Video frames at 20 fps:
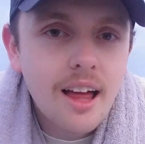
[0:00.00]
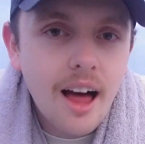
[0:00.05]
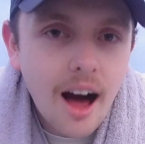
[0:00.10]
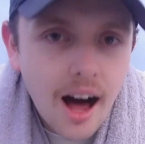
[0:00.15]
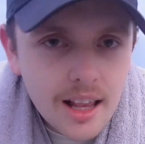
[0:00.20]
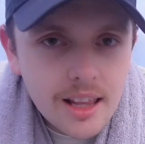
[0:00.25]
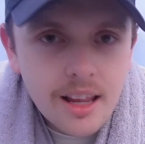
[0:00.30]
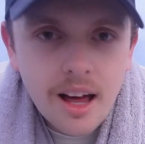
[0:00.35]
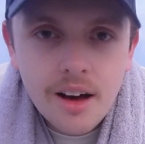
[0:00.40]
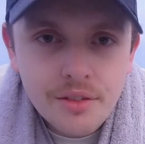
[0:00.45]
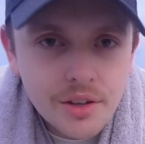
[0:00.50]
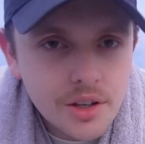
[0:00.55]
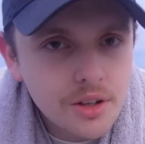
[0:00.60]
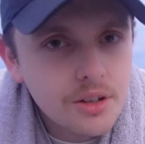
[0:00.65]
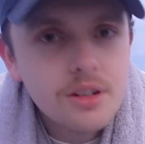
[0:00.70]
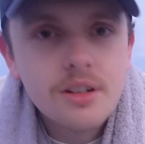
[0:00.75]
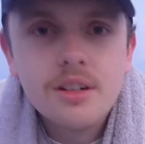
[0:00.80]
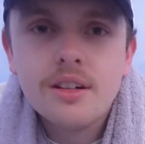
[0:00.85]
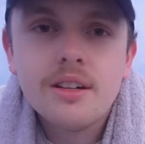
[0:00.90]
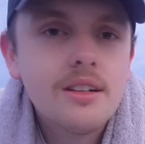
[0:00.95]
I love you,
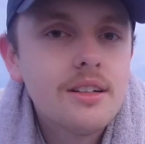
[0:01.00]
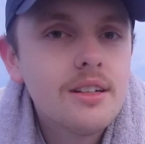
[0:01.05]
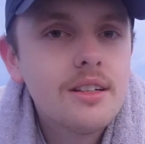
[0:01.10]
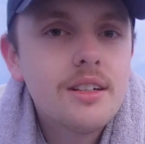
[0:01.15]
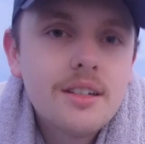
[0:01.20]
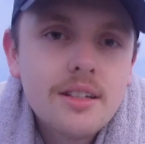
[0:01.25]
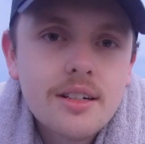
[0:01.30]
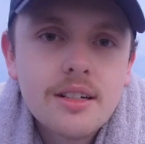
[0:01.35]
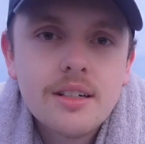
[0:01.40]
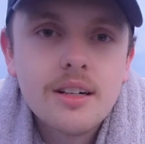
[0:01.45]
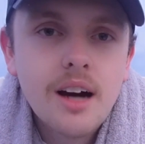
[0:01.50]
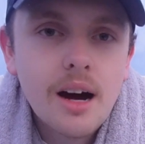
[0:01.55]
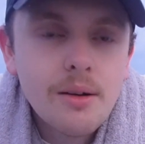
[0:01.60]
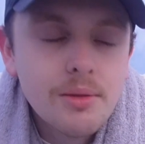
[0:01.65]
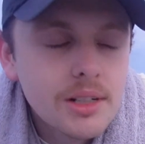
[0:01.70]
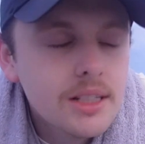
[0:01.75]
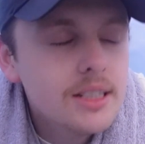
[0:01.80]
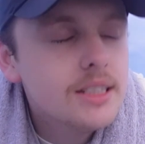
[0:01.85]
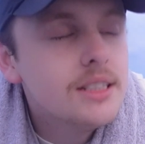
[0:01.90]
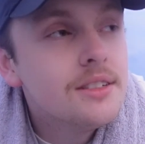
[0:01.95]
I
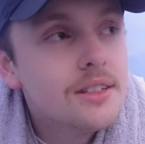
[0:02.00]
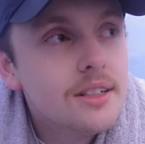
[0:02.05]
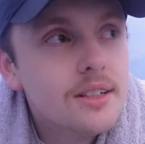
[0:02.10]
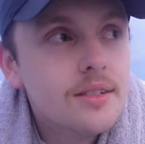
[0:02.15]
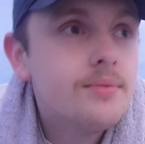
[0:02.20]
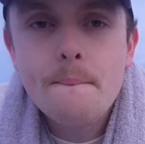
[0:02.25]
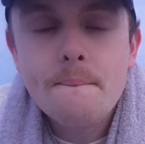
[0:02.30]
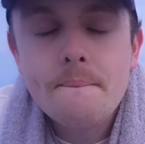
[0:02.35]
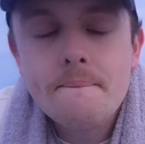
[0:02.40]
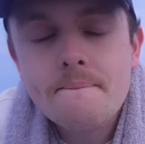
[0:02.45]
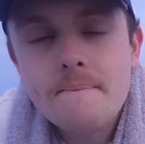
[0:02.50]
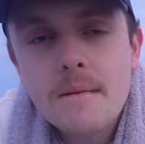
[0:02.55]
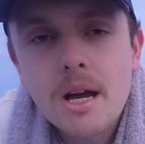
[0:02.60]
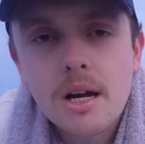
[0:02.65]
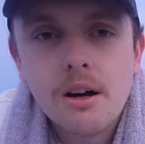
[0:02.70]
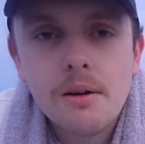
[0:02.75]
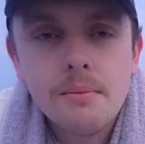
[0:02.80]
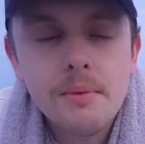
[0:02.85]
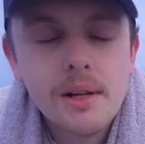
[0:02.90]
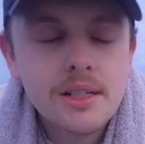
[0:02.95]
really do.
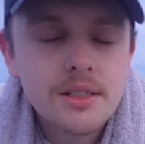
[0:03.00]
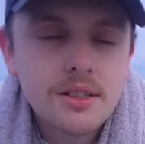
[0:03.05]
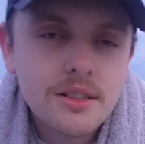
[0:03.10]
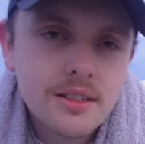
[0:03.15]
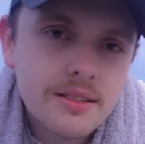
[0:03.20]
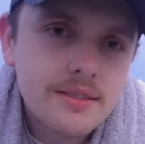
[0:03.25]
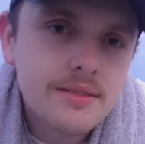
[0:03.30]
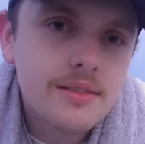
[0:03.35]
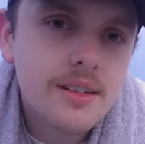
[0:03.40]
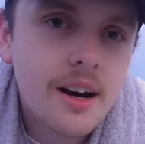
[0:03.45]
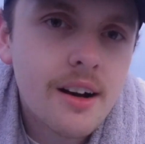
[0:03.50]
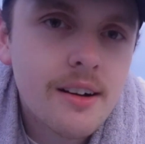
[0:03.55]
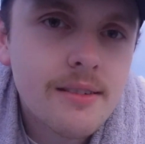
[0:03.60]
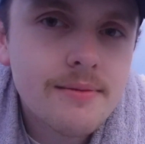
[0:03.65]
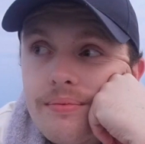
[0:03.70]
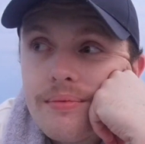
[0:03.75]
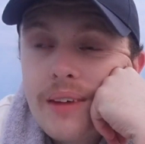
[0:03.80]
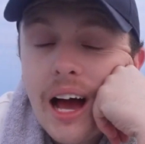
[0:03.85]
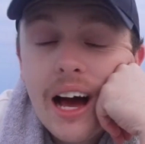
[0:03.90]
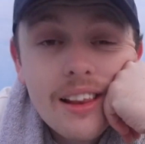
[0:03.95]
God bless you.
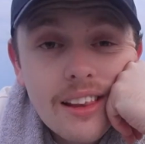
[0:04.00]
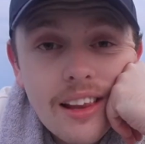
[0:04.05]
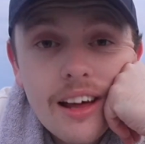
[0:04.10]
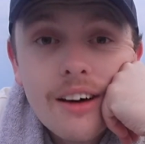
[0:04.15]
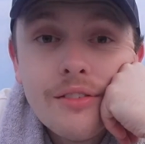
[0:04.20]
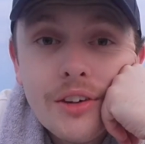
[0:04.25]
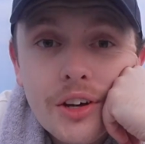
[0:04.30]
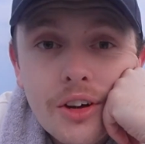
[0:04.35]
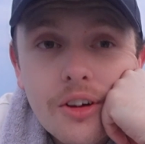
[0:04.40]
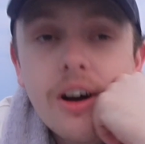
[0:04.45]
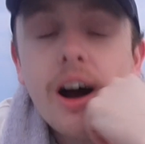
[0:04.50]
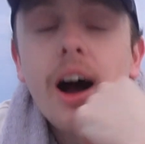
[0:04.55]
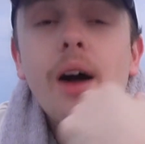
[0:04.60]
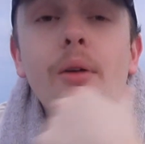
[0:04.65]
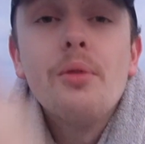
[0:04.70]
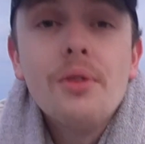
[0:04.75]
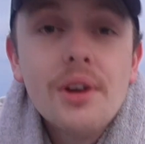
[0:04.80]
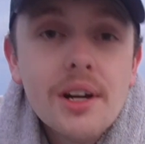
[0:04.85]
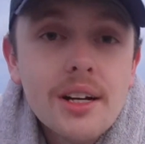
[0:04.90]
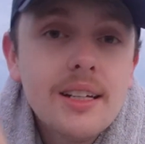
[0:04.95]
I love you, I
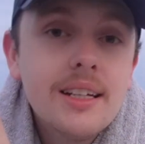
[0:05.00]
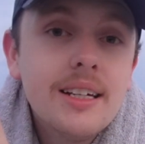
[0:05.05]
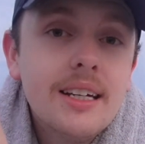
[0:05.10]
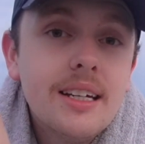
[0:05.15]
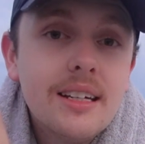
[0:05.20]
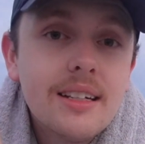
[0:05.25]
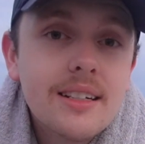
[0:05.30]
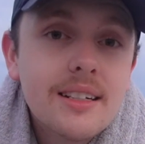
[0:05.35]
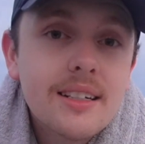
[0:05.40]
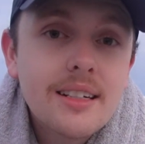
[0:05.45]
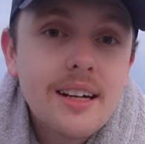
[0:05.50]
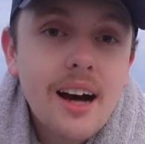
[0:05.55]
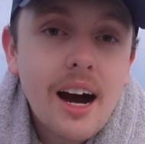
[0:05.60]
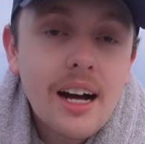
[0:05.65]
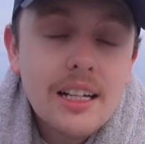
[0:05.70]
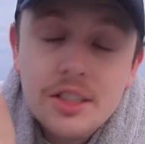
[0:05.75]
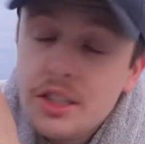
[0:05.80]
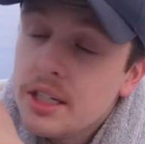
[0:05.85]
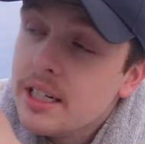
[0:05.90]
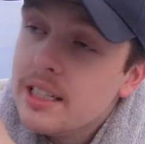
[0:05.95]

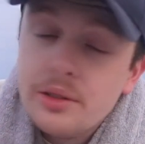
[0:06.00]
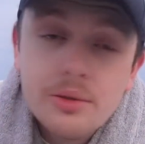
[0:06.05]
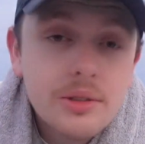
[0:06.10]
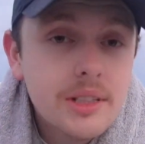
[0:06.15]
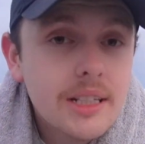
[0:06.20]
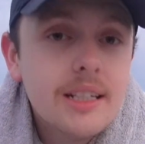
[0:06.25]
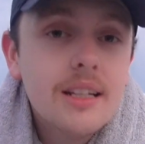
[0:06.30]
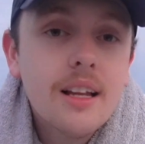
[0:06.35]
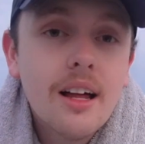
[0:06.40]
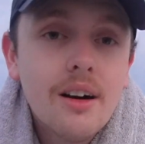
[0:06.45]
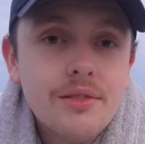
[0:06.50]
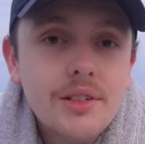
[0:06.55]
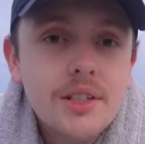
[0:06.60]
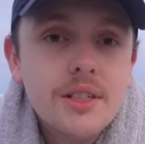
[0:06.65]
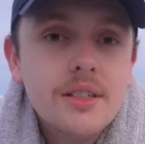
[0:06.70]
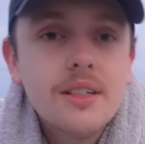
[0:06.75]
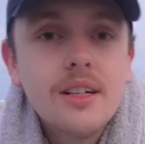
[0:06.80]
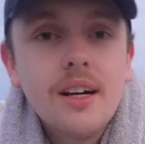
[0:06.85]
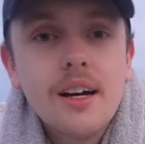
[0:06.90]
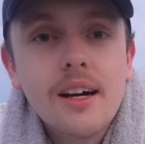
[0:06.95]
genuinely love you,
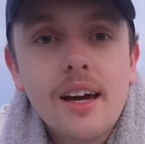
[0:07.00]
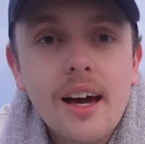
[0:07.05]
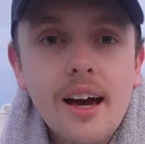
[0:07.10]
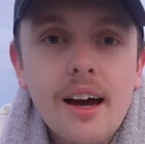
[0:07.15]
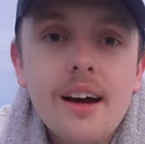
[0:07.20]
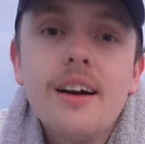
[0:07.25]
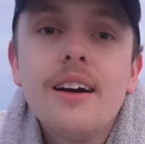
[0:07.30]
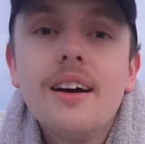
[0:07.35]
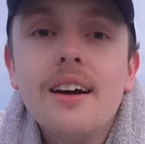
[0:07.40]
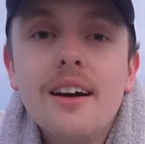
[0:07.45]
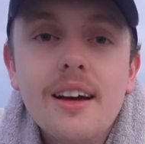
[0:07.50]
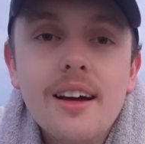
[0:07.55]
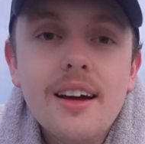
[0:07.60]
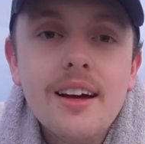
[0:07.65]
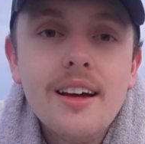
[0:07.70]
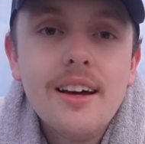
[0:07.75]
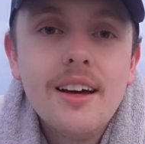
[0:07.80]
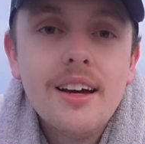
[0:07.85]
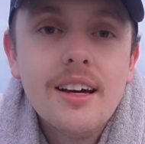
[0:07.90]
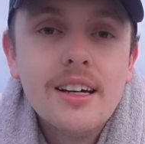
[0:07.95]
okay?
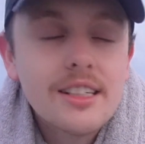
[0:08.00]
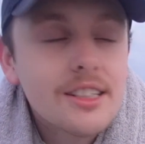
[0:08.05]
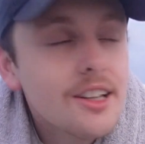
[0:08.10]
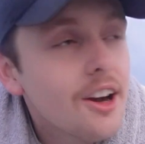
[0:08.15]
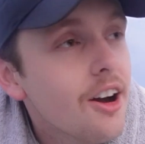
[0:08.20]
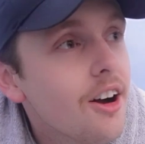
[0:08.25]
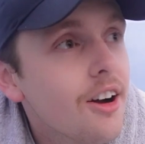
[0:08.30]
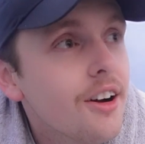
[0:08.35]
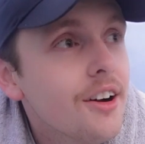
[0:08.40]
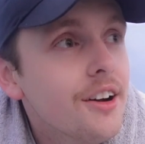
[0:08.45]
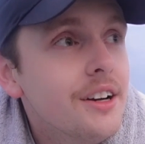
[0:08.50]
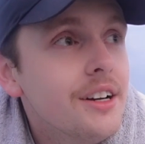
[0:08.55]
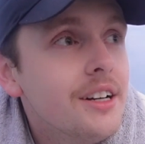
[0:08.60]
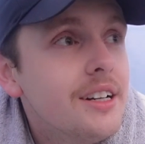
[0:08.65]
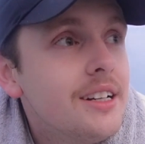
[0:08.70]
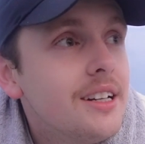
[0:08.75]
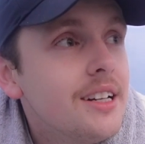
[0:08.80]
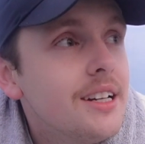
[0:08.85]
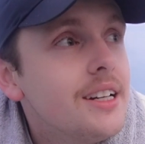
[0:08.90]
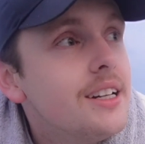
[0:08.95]
Go
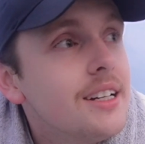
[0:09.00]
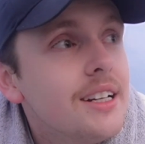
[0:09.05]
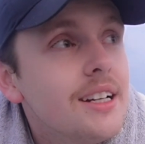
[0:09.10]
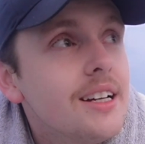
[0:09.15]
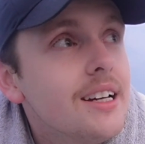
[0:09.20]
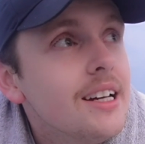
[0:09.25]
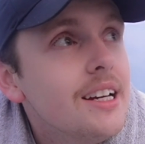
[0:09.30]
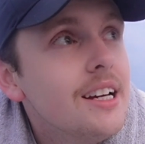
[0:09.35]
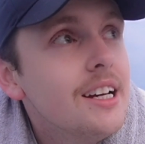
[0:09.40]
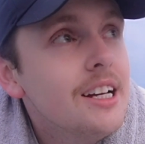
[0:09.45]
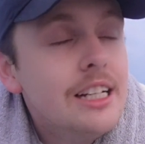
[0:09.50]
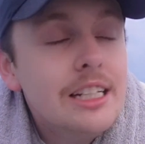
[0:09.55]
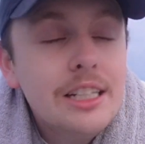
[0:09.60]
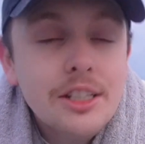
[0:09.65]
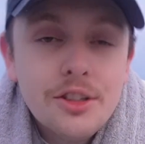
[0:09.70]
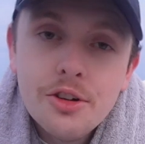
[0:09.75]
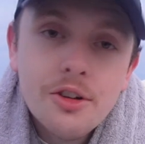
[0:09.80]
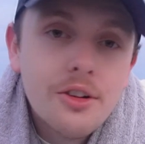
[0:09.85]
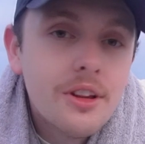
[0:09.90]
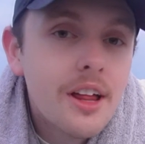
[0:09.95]

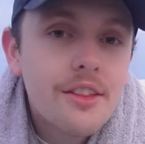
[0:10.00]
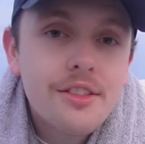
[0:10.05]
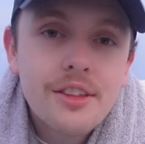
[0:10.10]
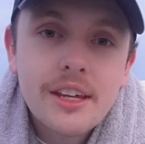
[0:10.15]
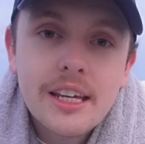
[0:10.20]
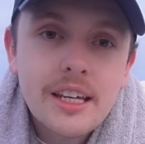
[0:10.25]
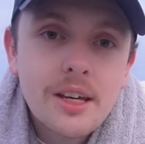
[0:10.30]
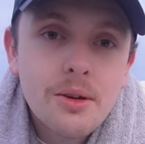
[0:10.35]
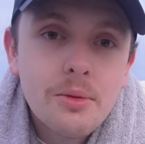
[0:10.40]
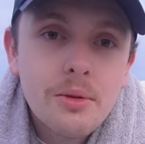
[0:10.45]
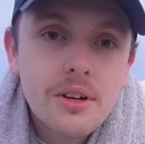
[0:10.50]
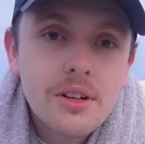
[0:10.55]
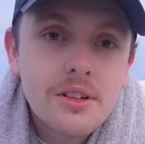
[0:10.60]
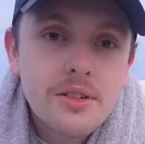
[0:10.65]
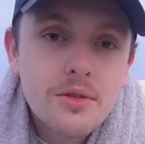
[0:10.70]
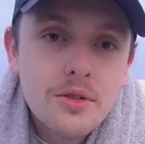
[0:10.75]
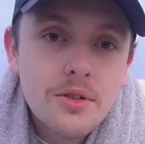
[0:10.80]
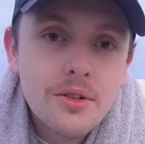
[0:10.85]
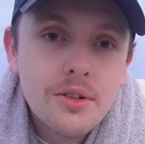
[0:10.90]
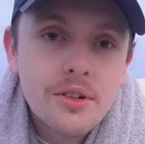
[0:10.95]
do that thing you want to
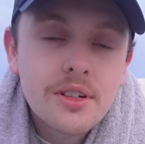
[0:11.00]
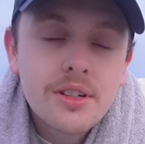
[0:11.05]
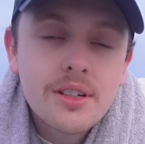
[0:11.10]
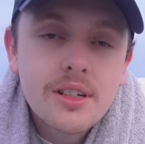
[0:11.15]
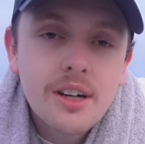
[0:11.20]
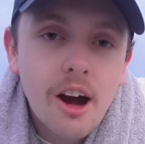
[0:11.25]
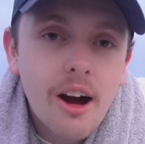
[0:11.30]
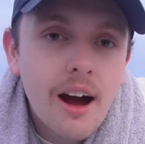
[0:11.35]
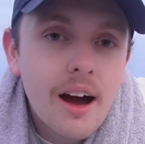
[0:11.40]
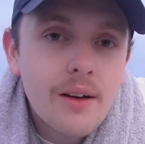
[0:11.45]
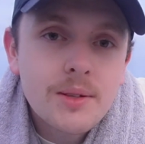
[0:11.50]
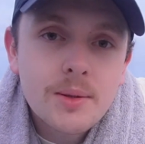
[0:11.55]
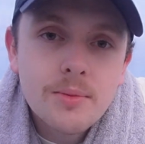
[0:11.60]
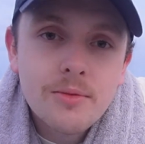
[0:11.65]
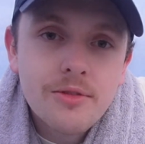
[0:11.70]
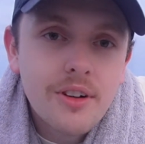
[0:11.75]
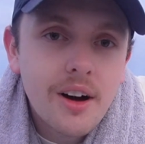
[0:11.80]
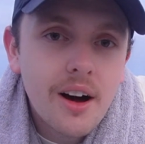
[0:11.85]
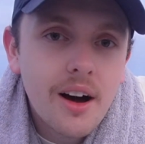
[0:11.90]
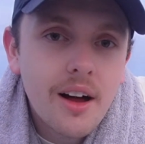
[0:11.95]
do, go have some
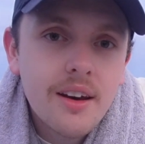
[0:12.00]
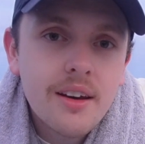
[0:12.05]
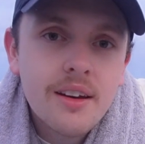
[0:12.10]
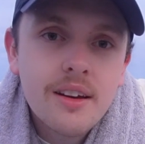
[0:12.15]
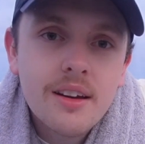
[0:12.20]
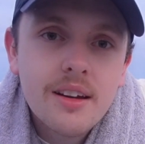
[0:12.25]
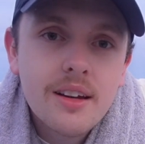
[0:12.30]
fun.